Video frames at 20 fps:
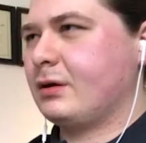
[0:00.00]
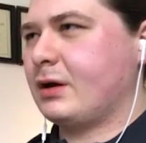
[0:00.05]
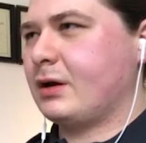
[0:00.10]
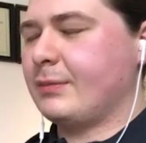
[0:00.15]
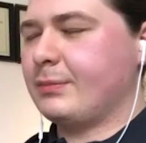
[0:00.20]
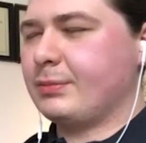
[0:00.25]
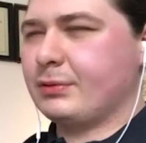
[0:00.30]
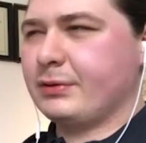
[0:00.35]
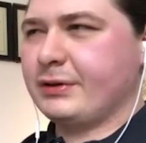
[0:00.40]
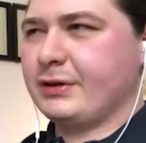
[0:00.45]
I
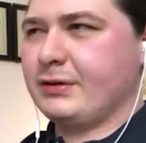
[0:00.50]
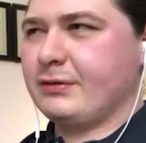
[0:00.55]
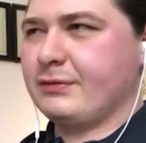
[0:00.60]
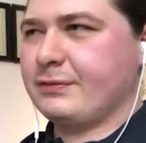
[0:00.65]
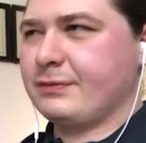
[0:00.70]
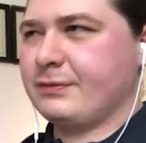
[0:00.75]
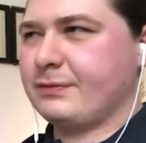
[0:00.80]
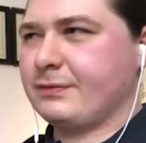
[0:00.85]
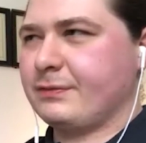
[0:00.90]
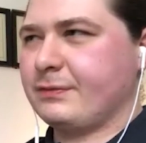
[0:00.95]

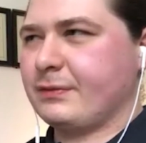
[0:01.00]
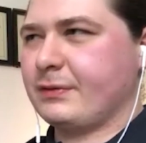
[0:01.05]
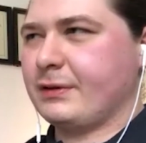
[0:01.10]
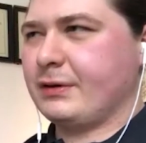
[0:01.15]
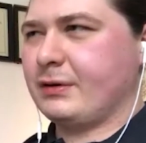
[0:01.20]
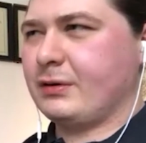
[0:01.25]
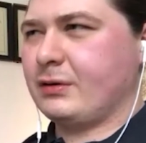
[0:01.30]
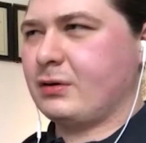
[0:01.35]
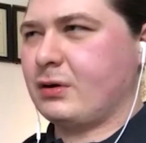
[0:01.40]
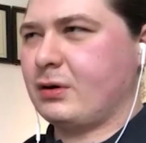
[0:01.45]
believe
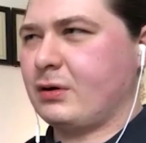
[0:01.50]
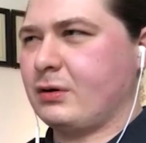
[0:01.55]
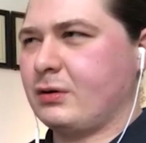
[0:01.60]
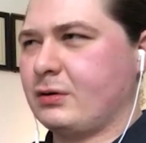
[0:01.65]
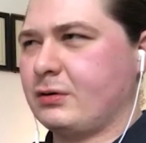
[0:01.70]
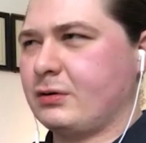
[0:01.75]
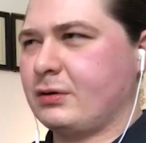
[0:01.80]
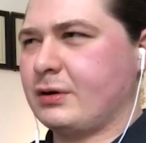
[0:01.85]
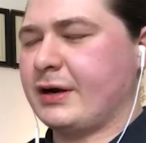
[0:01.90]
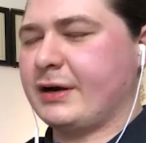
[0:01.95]
there
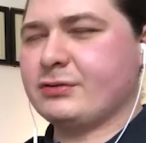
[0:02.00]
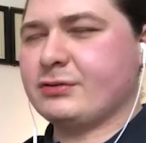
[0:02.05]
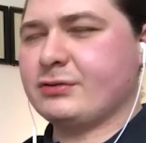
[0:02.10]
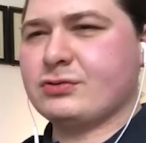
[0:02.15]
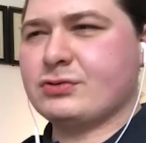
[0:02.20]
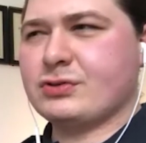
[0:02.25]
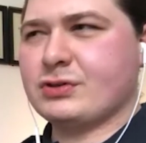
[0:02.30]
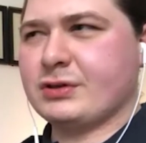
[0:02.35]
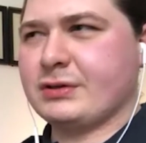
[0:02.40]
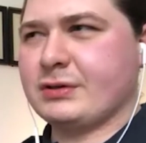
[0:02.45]
are
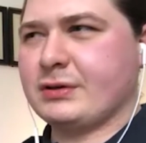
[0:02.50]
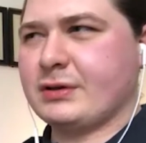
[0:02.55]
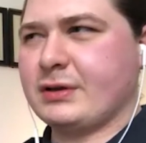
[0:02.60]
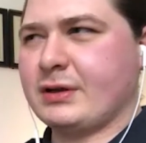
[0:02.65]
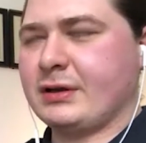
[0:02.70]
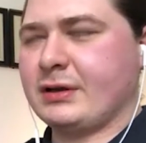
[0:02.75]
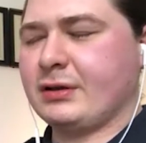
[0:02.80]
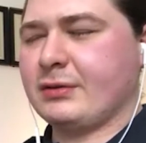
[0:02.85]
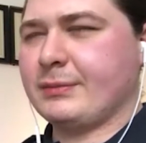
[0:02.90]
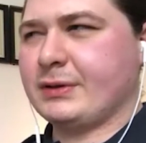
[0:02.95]
hydrogen
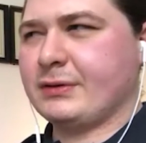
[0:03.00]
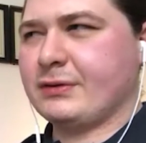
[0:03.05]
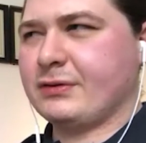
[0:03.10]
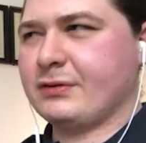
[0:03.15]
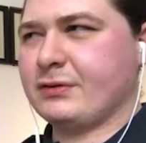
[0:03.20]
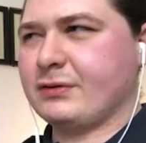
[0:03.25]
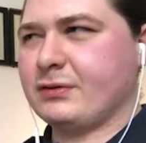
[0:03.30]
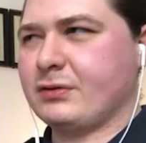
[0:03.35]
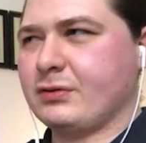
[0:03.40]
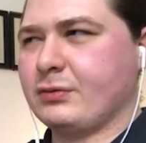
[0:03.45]

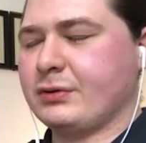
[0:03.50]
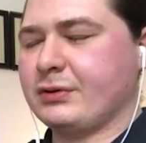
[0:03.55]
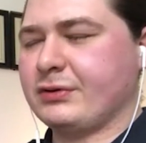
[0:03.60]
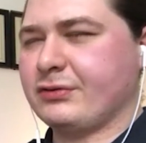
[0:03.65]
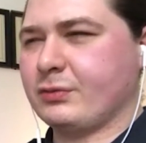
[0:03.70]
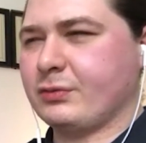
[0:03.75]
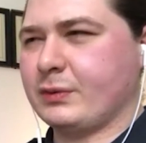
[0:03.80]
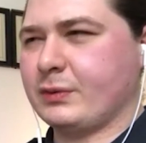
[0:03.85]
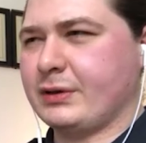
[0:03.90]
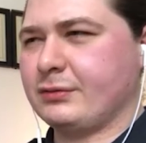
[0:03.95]
elements to it
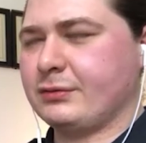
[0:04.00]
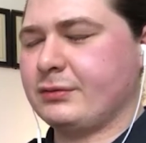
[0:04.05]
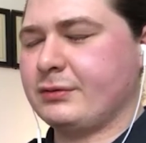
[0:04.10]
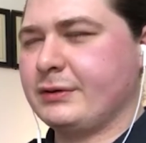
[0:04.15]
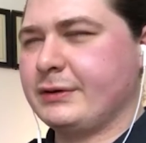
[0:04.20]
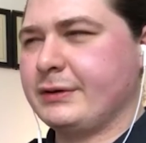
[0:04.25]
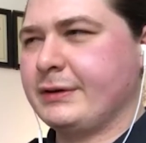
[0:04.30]
as well.